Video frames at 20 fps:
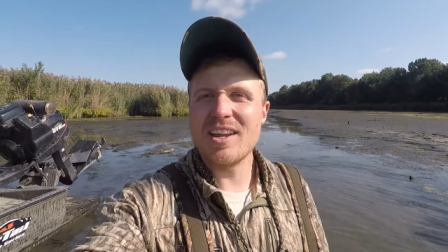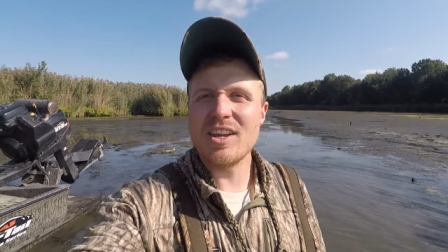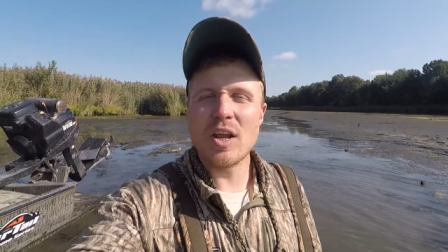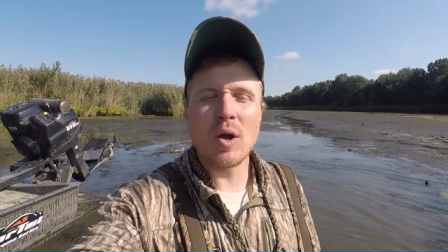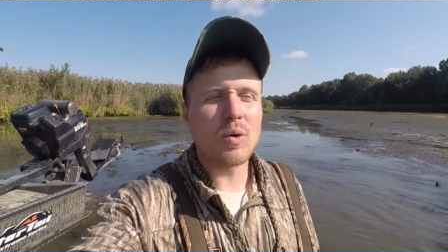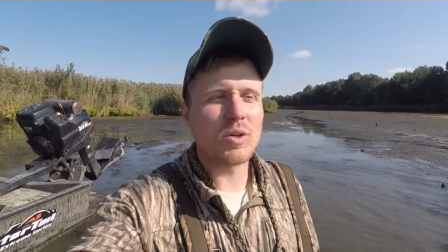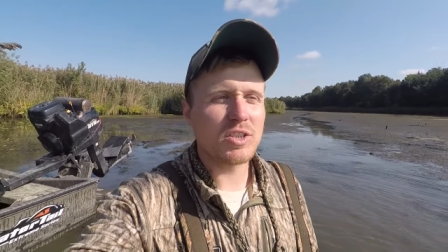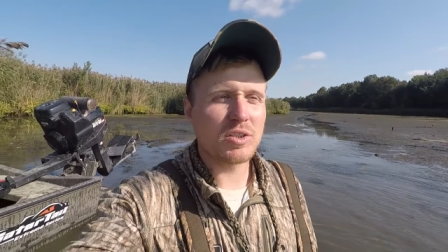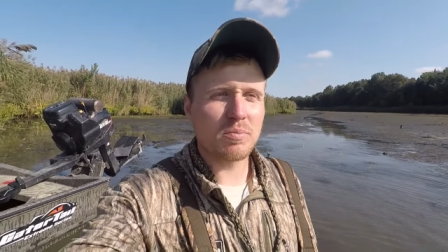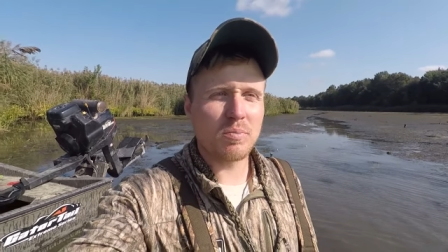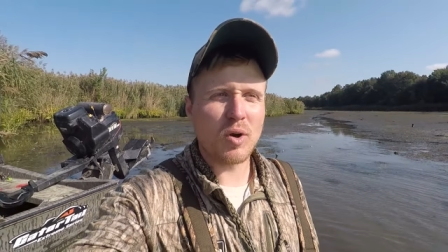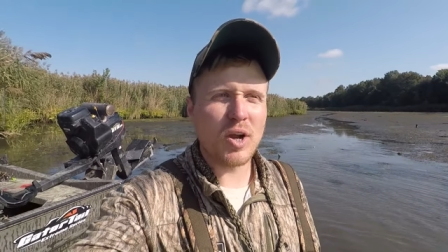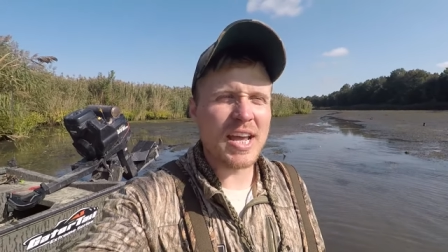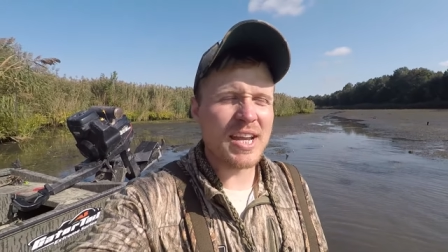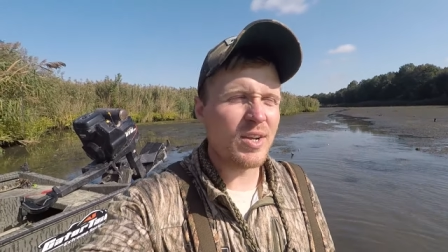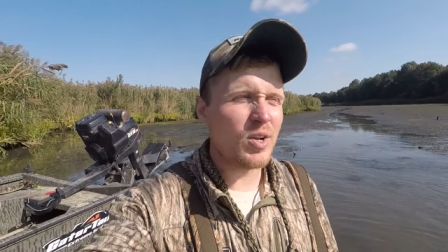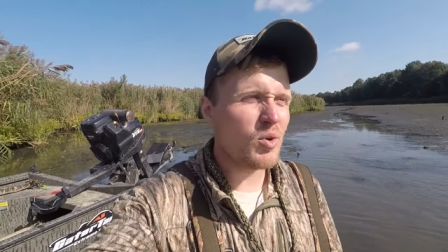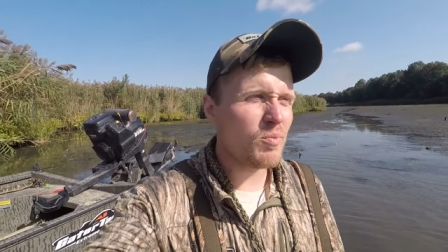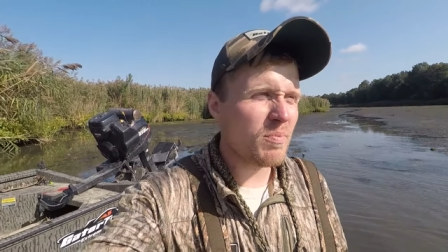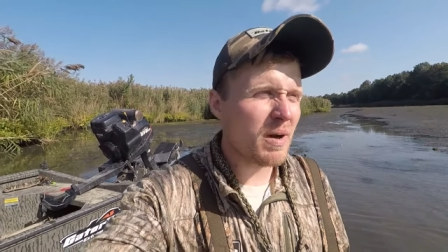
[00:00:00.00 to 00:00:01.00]
You know, it was a
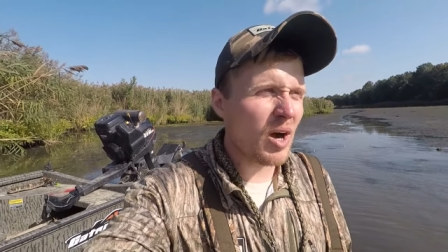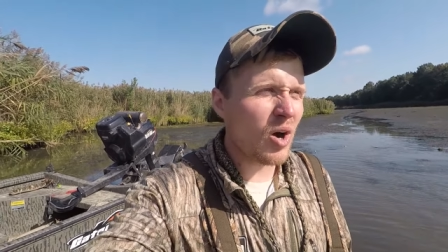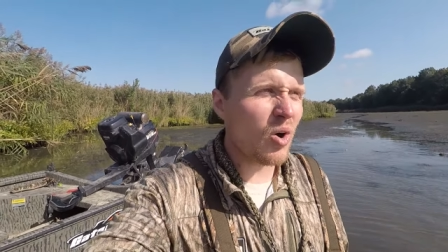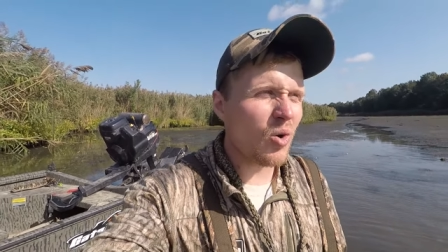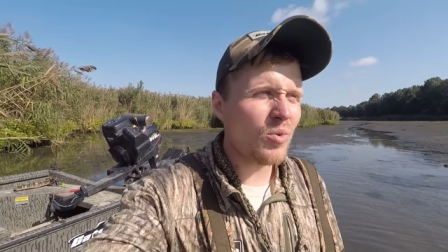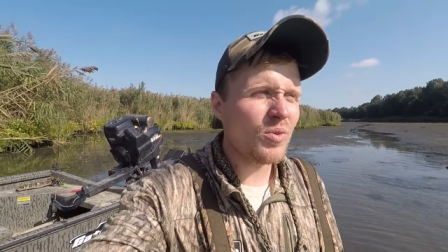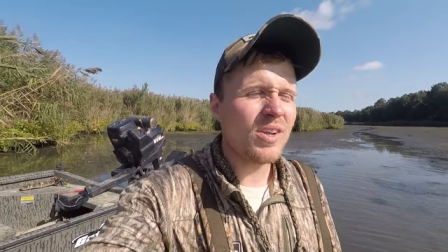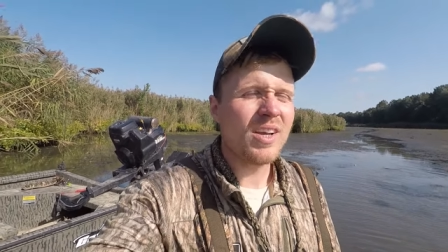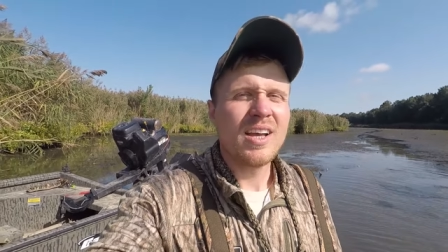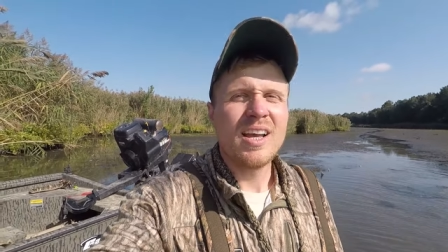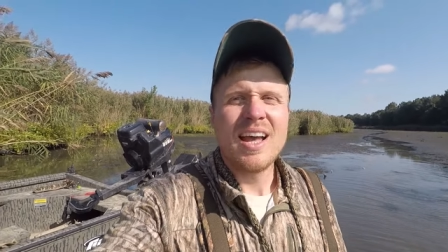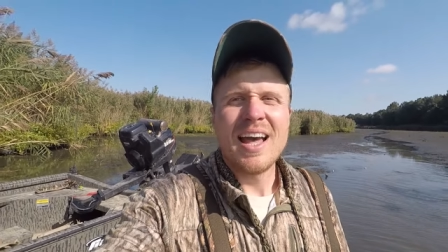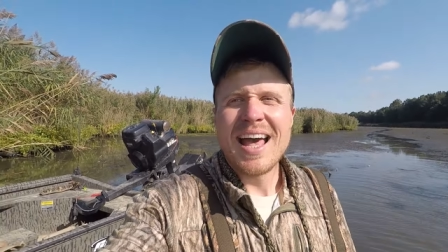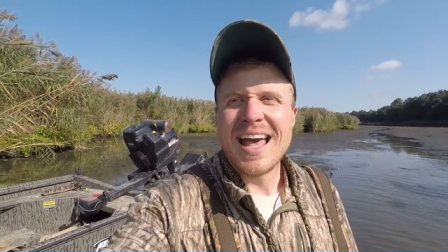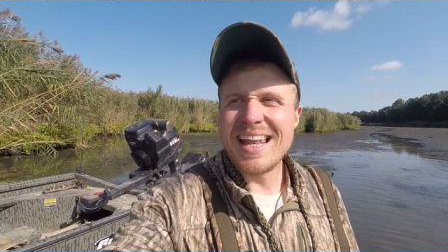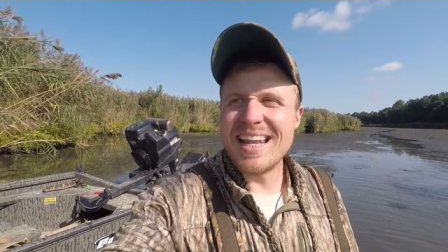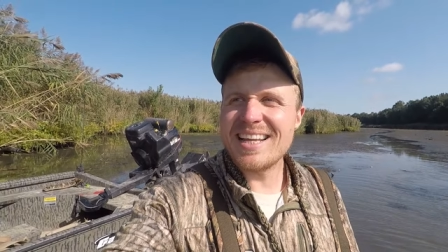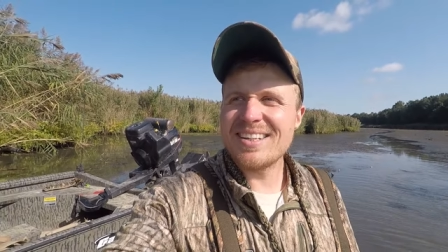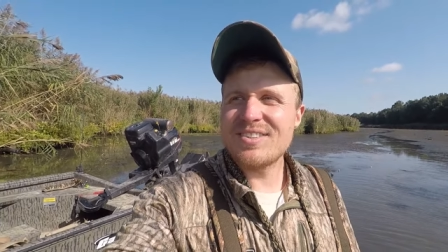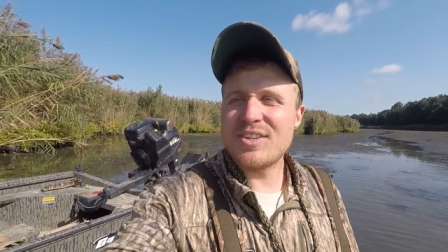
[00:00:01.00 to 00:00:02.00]
brand new boat. And
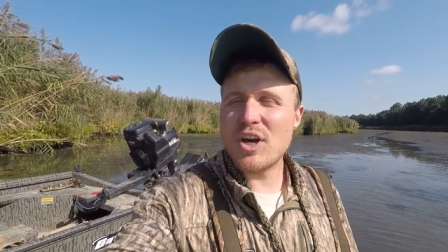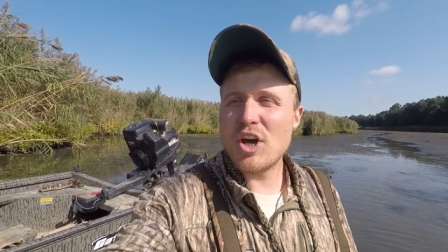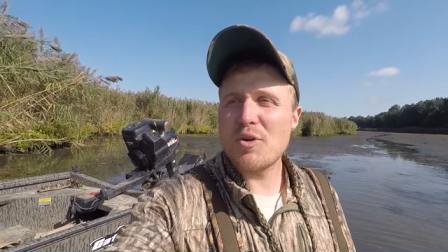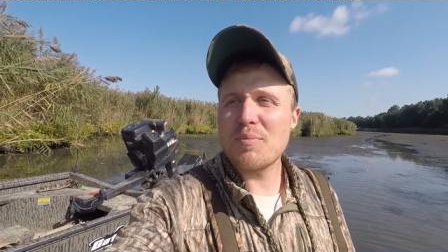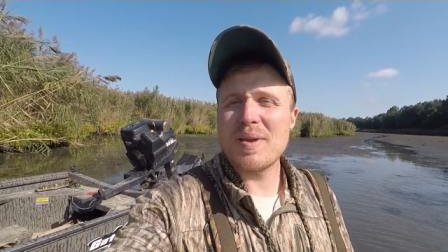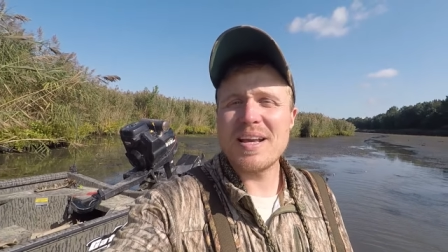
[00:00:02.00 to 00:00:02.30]
it took